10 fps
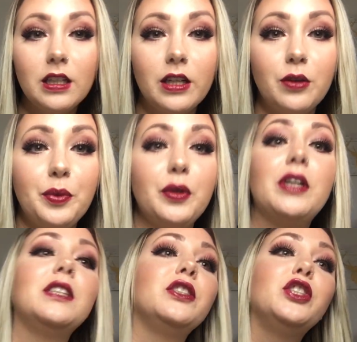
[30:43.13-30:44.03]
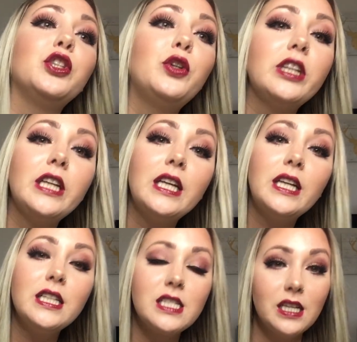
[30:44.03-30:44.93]
I hope you all enjoy
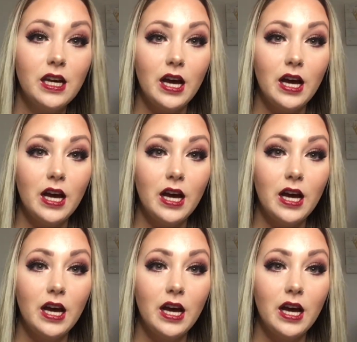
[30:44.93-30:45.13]
it.